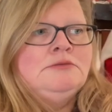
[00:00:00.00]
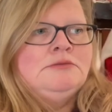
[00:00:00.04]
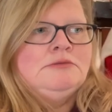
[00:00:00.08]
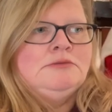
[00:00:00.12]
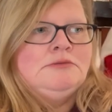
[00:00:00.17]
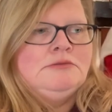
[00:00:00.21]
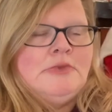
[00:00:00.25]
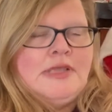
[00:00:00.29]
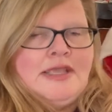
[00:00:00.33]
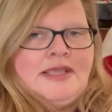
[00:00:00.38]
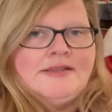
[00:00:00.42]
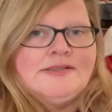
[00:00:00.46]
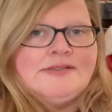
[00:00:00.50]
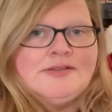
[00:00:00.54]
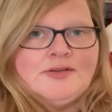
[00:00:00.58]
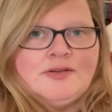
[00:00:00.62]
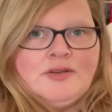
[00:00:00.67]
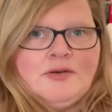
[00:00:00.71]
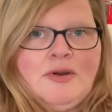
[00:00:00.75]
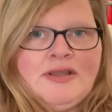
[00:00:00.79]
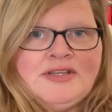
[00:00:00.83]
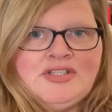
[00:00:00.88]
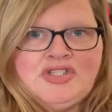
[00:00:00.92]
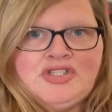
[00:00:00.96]
answer the
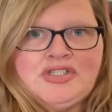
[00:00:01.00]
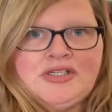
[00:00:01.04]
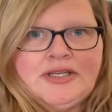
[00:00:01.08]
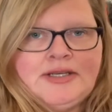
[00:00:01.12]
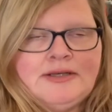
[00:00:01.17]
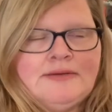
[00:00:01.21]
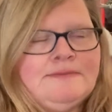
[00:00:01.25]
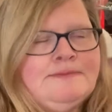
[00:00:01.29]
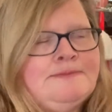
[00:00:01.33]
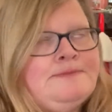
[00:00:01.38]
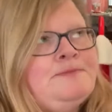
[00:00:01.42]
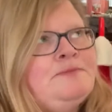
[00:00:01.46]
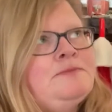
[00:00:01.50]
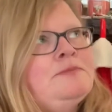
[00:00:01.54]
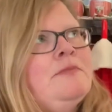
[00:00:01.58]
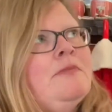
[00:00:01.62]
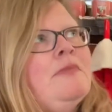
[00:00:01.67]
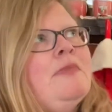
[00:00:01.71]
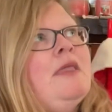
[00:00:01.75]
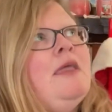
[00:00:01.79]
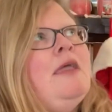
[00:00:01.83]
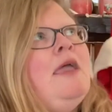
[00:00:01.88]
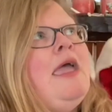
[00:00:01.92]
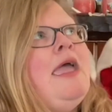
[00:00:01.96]
question.
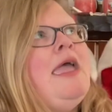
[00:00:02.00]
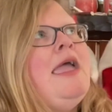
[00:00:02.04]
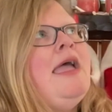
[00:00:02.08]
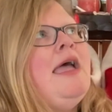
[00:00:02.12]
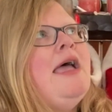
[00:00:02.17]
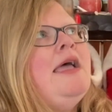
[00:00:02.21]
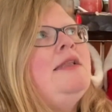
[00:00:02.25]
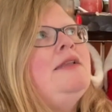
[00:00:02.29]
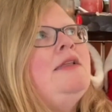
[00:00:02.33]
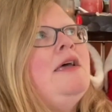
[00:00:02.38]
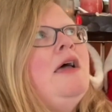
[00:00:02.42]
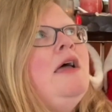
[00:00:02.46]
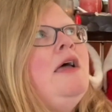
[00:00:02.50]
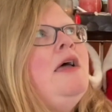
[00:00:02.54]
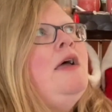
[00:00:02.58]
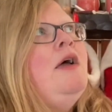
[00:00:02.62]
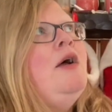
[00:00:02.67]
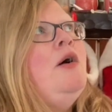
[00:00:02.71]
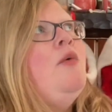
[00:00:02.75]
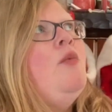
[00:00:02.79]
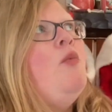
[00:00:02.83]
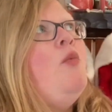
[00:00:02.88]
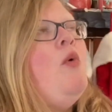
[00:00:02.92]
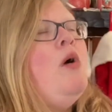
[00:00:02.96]
And
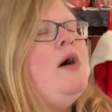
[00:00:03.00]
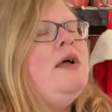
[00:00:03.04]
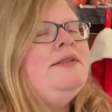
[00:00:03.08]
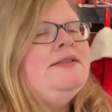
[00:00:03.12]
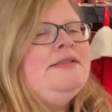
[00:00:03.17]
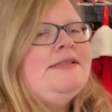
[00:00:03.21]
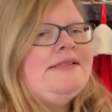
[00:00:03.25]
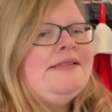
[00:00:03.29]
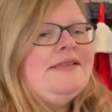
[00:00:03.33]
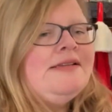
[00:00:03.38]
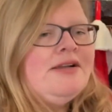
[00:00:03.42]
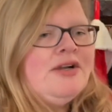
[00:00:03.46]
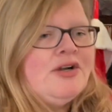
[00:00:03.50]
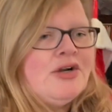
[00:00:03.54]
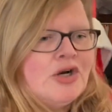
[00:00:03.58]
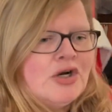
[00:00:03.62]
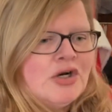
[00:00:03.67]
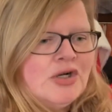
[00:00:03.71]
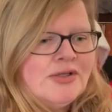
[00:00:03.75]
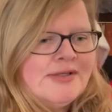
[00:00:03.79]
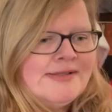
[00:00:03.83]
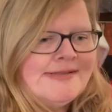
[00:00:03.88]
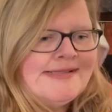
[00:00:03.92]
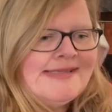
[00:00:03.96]
once the
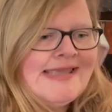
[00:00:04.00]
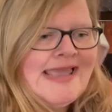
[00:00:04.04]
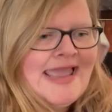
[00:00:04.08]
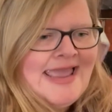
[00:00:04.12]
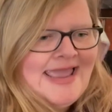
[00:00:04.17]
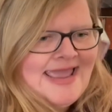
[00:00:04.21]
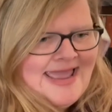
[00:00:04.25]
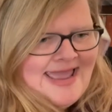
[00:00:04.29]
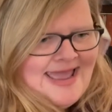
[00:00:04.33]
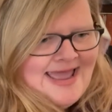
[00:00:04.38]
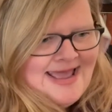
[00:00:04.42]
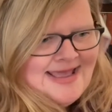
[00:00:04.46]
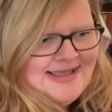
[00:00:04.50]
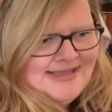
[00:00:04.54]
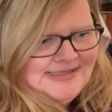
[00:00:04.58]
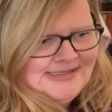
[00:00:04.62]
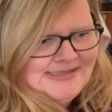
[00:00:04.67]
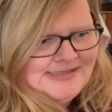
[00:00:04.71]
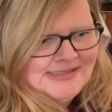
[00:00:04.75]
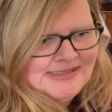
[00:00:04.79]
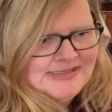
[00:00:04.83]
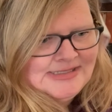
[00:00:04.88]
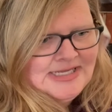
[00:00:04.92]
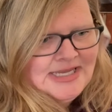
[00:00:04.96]
girls
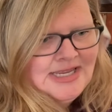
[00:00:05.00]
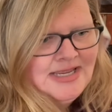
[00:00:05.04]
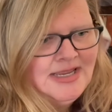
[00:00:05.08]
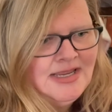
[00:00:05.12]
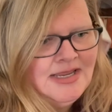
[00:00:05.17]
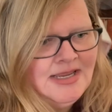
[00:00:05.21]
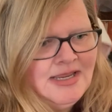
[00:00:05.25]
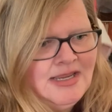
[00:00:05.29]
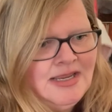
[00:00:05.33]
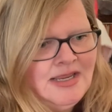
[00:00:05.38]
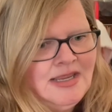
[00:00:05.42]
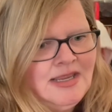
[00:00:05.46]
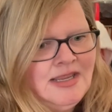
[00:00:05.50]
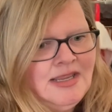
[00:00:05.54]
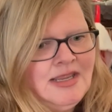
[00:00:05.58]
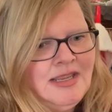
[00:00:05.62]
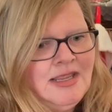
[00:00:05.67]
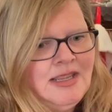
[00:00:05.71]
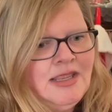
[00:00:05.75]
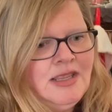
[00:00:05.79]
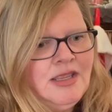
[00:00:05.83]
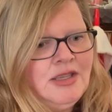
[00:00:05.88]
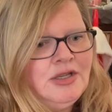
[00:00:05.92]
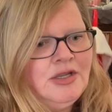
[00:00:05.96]
asked,
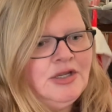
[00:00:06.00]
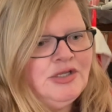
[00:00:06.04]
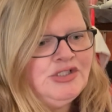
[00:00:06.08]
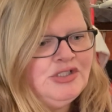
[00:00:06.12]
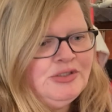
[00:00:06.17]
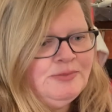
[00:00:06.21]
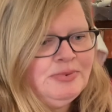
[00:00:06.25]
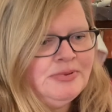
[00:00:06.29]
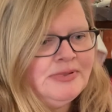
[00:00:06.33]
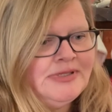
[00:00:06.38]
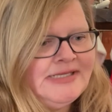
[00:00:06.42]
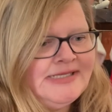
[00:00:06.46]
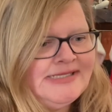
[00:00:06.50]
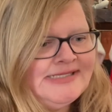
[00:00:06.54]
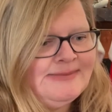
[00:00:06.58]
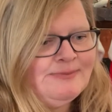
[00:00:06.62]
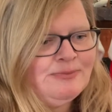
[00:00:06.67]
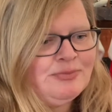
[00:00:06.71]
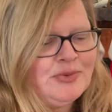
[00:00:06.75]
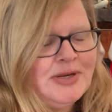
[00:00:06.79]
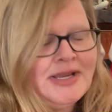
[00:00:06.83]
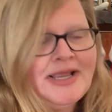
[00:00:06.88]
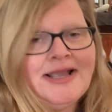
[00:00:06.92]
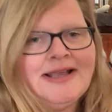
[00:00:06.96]
could you please
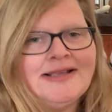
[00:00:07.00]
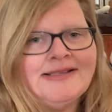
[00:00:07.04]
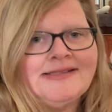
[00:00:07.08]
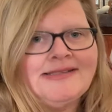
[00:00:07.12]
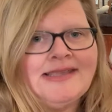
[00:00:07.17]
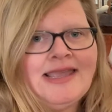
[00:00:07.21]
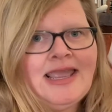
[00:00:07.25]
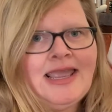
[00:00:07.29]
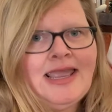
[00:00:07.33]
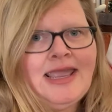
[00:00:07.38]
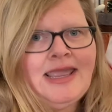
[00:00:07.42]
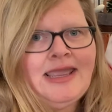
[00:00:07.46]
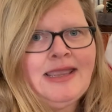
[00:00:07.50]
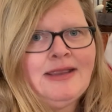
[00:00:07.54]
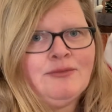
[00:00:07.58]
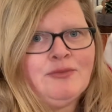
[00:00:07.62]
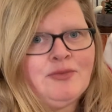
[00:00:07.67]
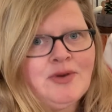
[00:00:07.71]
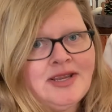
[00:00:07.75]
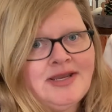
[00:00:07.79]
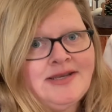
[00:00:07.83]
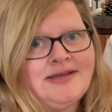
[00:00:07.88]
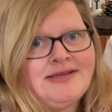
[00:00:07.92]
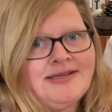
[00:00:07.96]
bring us a
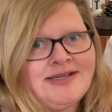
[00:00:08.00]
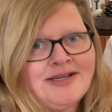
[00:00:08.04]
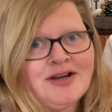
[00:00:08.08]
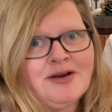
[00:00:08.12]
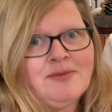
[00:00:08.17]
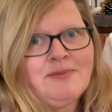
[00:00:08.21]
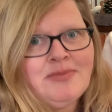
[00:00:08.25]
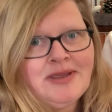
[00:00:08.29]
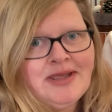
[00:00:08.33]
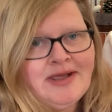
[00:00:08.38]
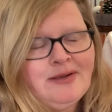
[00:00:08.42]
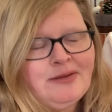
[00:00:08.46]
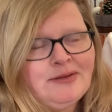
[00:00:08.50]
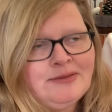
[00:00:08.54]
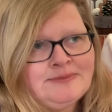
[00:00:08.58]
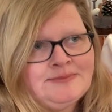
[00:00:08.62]
reindeer bell?